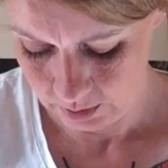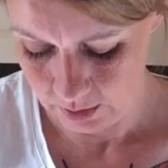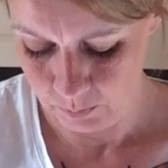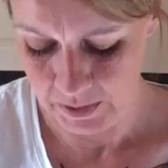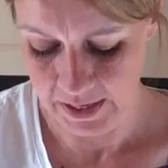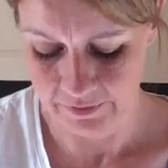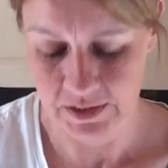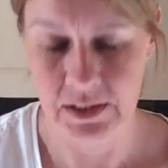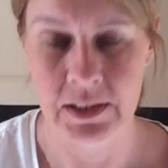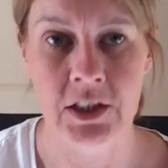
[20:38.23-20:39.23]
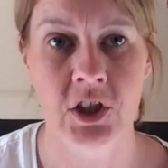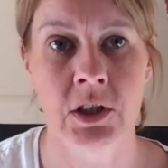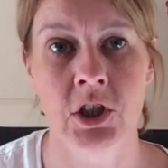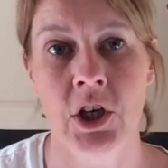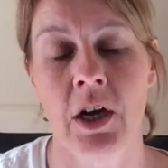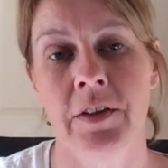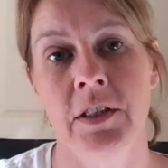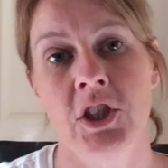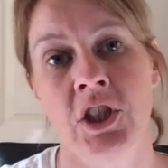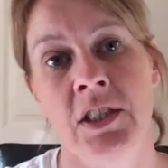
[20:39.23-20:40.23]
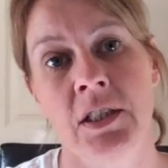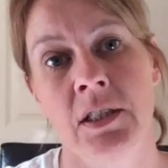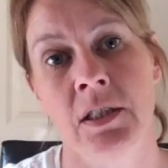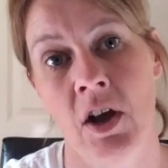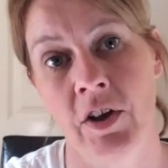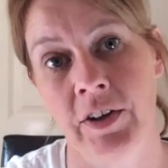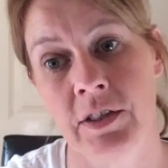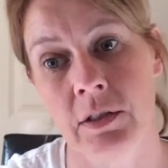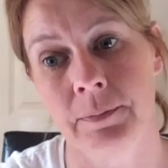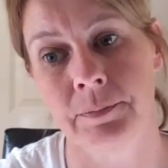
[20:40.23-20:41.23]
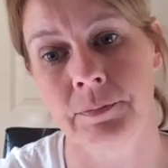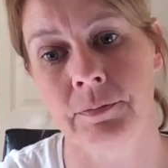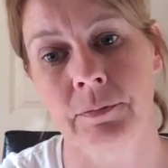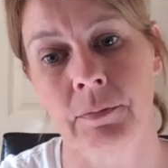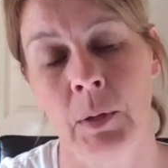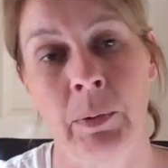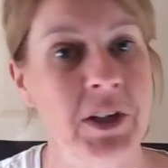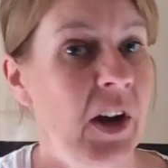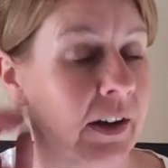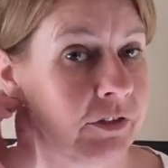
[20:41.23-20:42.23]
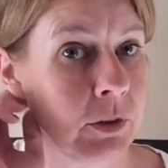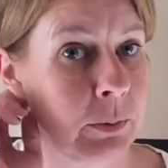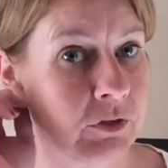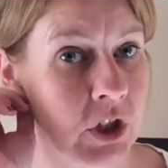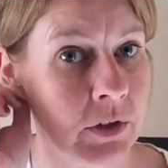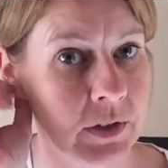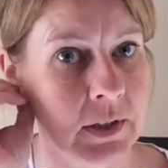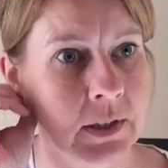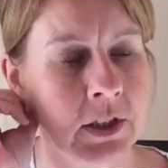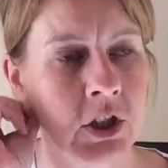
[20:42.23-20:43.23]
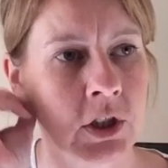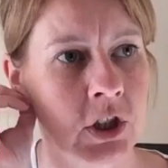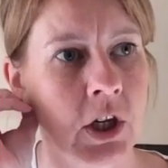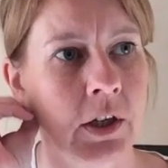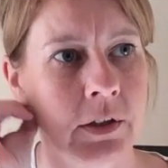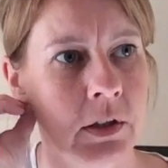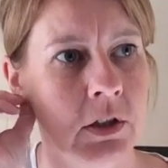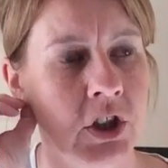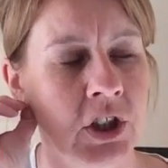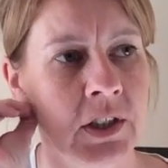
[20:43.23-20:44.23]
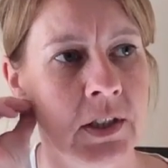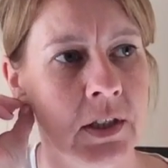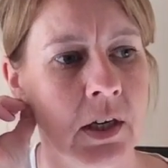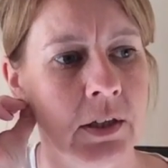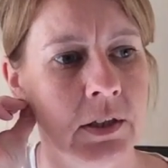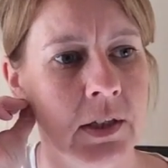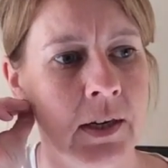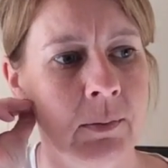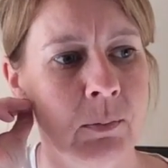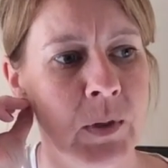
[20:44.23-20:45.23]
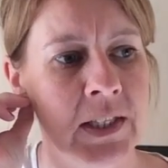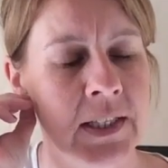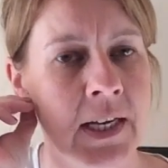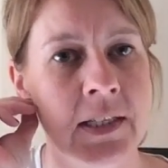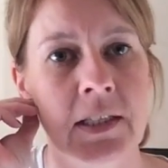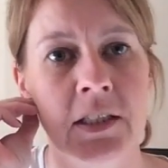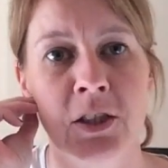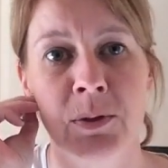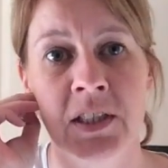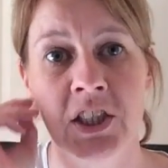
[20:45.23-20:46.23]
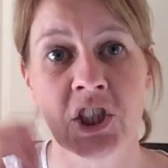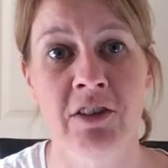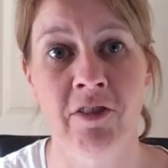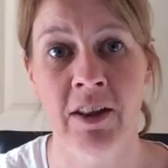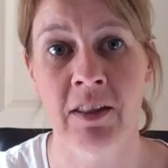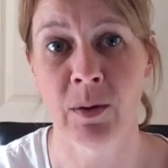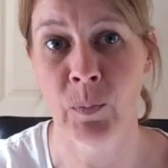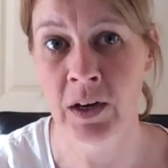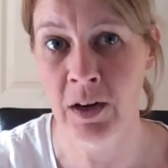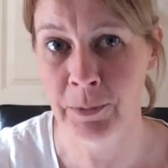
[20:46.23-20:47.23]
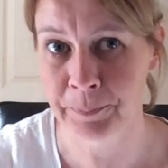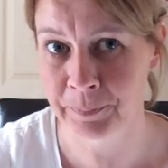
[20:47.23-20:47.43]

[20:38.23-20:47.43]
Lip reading: and we have to stitch the chart that she's designed. Well, we don't have to, we've chosen to stitch the chart that she's designed, and we send it to a stitchy friend that we know.